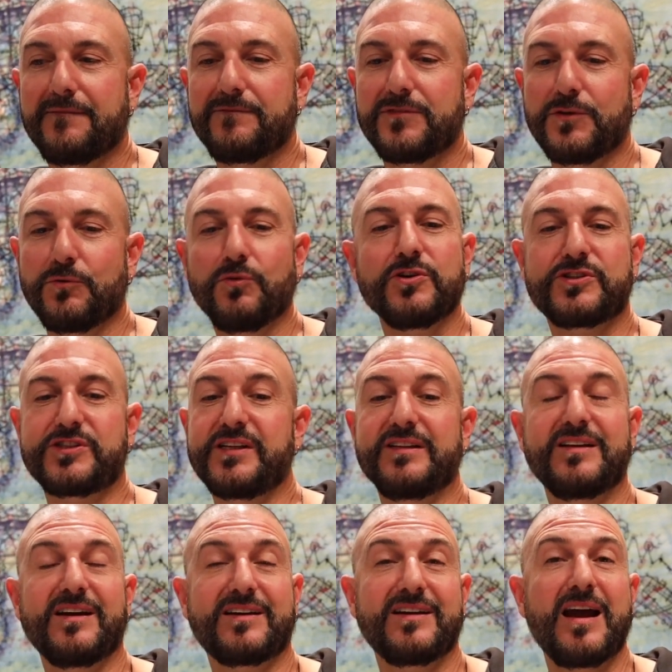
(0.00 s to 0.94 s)
worst thing
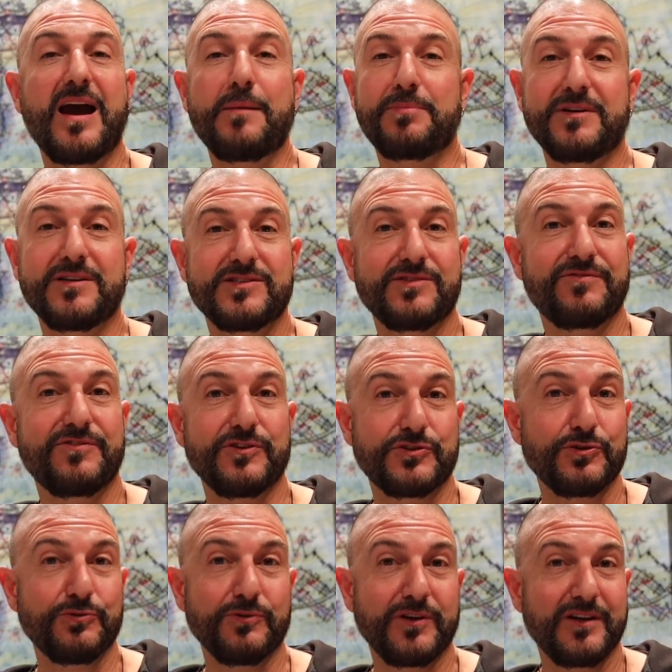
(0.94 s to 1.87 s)
that can happen is if you're
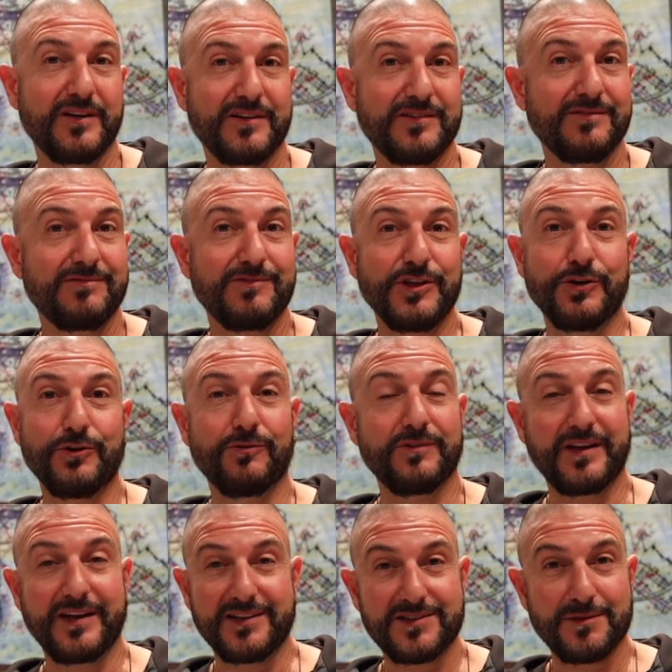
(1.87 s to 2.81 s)
touring and you don't
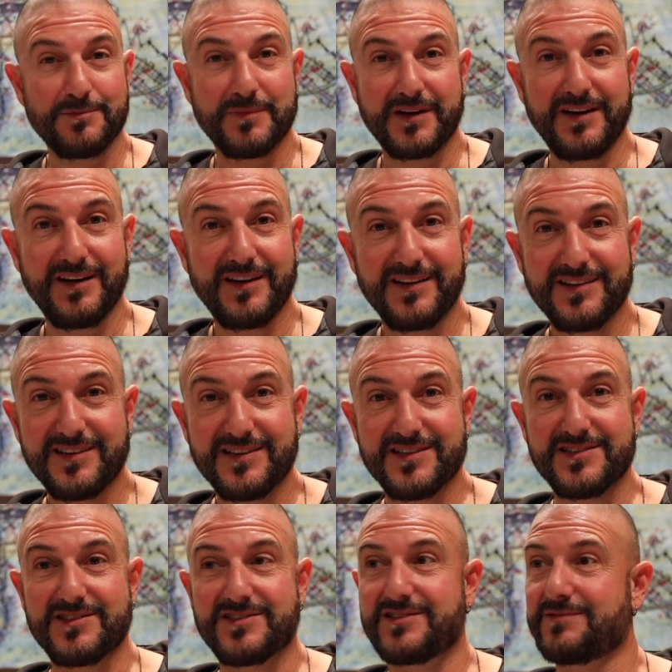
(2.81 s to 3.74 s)
like somebody,
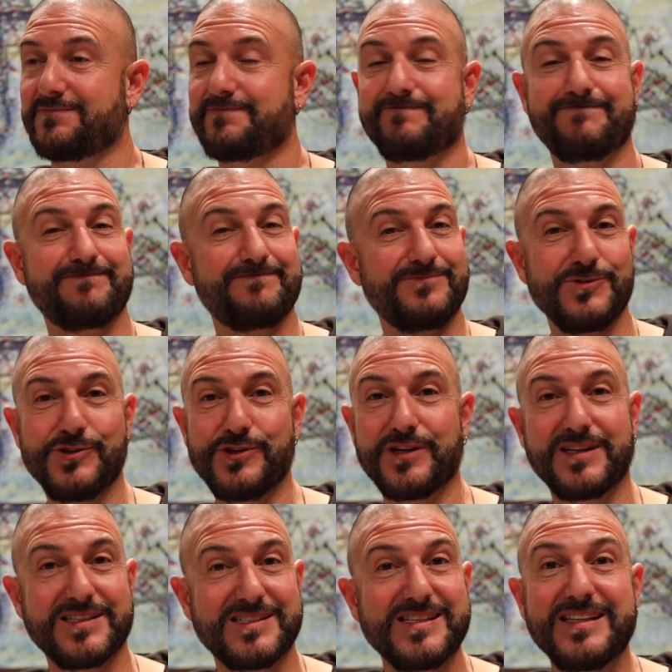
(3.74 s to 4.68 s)
because you're
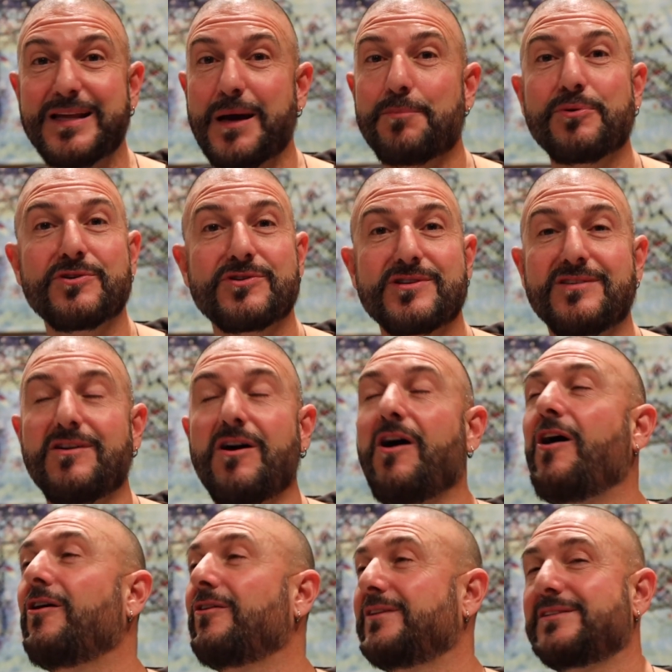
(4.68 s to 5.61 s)
going to see that person
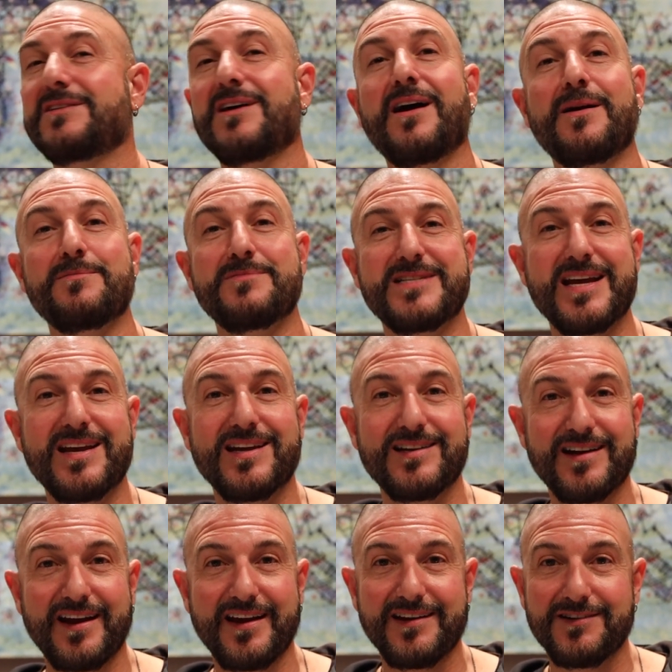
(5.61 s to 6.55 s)
all the time, day
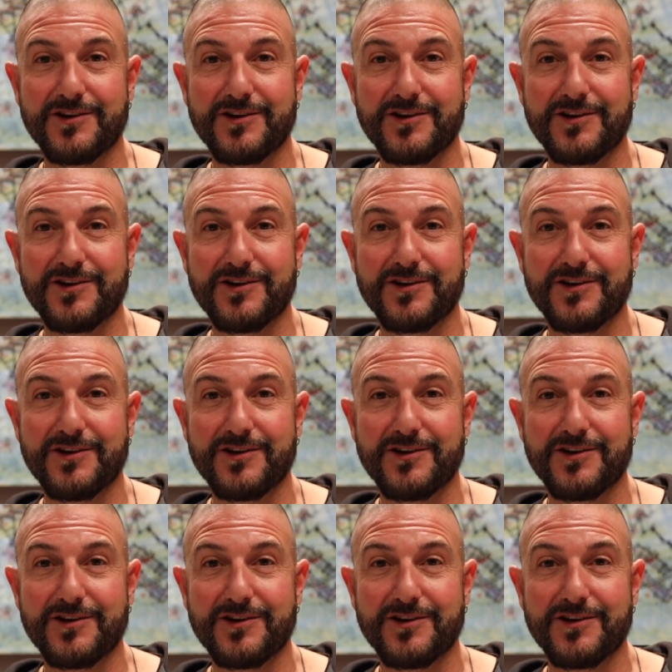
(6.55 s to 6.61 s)
and night.